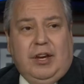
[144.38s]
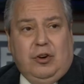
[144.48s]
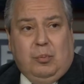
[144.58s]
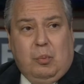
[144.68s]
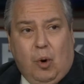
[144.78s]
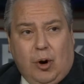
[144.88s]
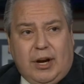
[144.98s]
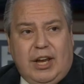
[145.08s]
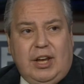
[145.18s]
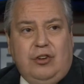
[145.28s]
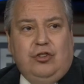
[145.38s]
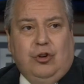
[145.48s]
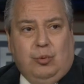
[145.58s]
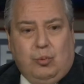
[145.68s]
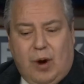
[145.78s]
like your mortgage,
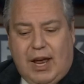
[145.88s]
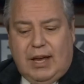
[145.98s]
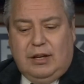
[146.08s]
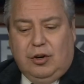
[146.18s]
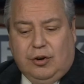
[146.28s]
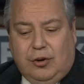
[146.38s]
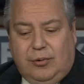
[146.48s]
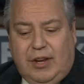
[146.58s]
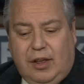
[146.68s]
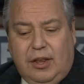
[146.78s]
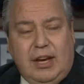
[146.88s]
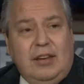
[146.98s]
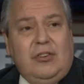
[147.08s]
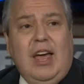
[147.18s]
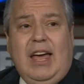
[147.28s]
your rent, your
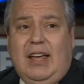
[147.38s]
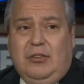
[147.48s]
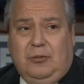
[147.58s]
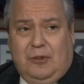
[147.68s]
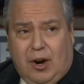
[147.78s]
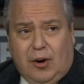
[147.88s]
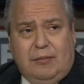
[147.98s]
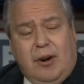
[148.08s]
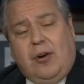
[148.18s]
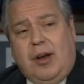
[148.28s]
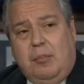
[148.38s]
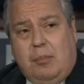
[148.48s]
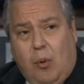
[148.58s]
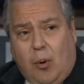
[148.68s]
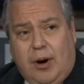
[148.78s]
utilities. It's very, very
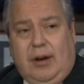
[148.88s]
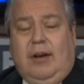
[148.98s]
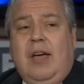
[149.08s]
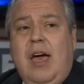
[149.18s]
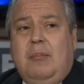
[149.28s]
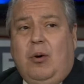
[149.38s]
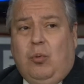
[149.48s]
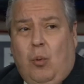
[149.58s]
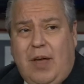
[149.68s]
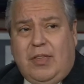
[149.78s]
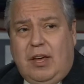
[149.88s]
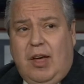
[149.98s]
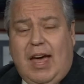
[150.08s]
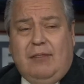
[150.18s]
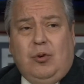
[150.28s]
important. But one thing
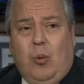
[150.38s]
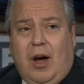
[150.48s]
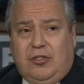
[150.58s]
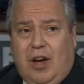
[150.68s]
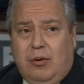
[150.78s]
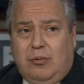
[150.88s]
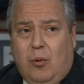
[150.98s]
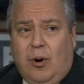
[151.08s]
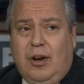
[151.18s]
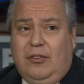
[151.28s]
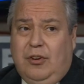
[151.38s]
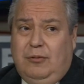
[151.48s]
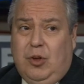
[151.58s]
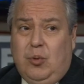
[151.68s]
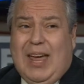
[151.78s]
you have to watch out for is
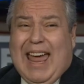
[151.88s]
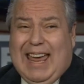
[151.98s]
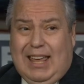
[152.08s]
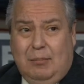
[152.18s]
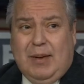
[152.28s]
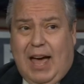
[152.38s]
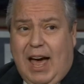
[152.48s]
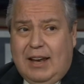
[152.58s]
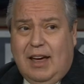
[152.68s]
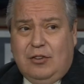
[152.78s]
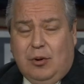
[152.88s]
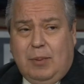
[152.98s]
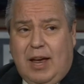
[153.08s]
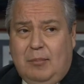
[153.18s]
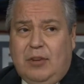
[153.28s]
if you can't get behind on your
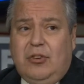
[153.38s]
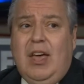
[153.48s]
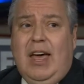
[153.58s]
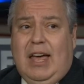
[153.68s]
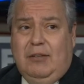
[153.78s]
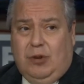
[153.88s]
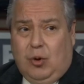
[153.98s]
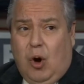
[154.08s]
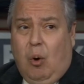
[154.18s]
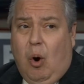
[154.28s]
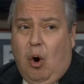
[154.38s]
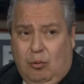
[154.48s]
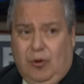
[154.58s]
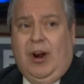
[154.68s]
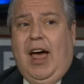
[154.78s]
payments, if you go
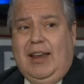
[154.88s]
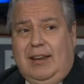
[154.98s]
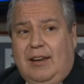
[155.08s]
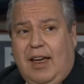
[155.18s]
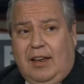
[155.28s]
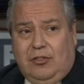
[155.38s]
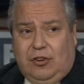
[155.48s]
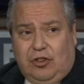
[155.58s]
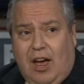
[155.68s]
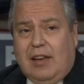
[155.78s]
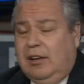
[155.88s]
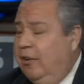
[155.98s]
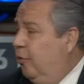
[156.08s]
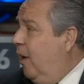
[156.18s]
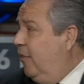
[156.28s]
over 90 days, and John will
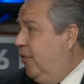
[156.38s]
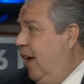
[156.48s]
address